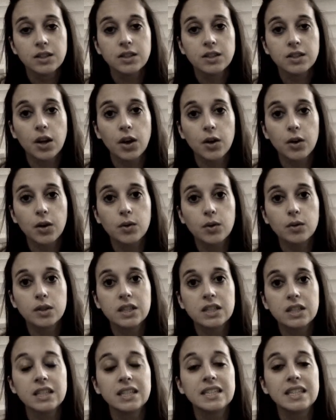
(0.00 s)

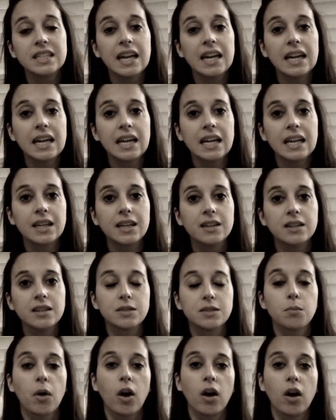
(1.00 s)
So today
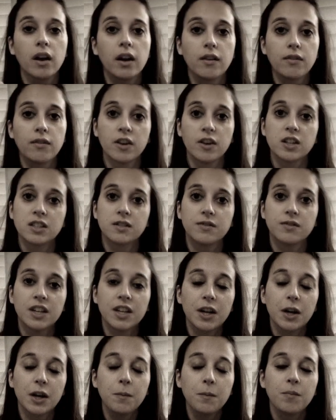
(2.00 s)
is my first
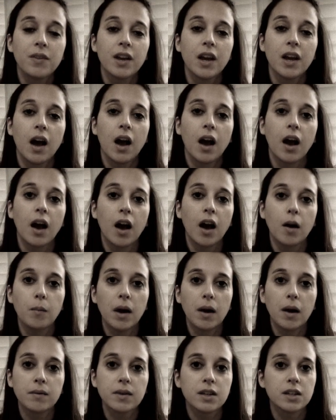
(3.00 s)
video.
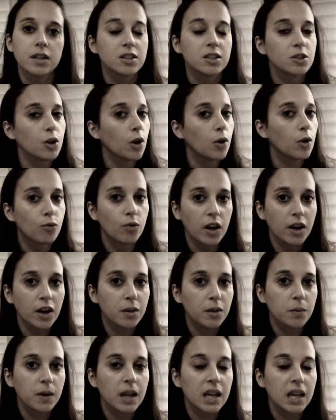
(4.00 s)
I'm going to start right
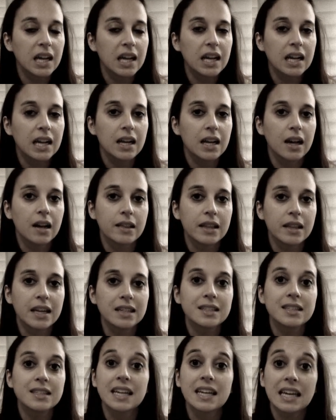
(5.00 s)
at the beginning, and
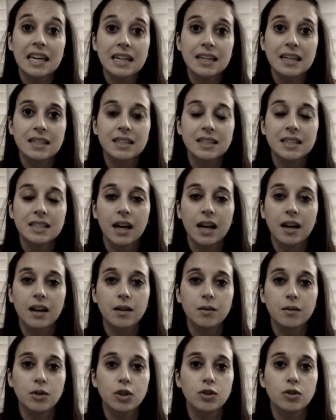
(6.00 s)
that's gigs,
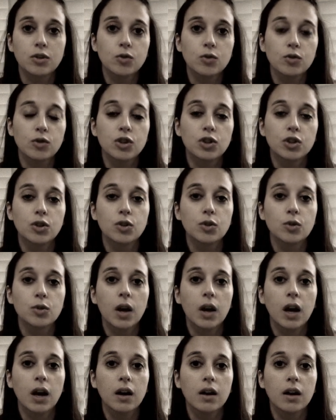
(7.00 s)
and I'm going to talk to
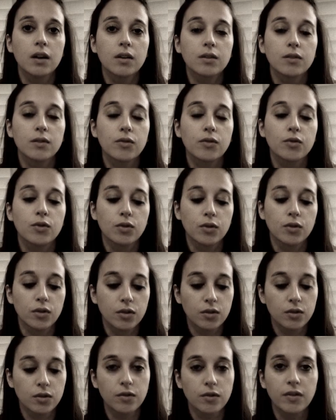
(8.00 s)
you through
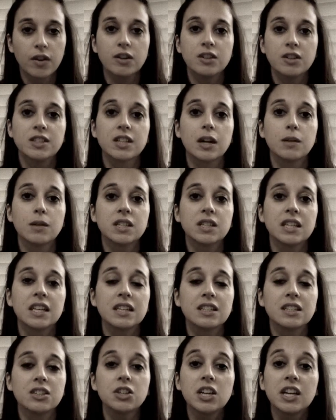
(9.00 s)
the various types of
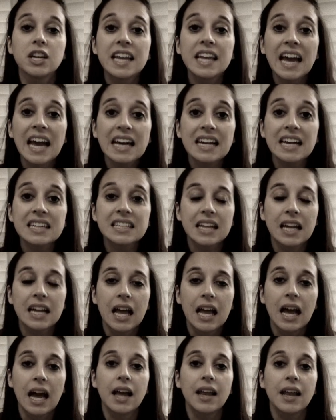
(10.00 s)
gigs you can get
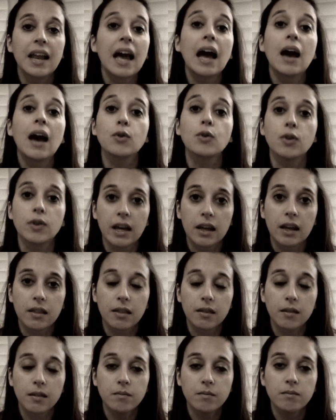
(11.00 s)
and how you
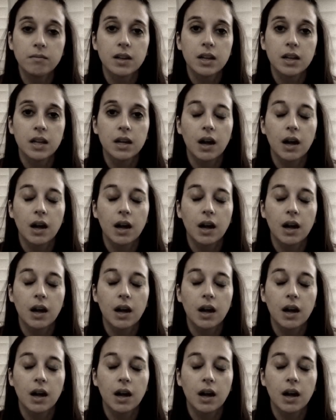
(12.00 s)
get them.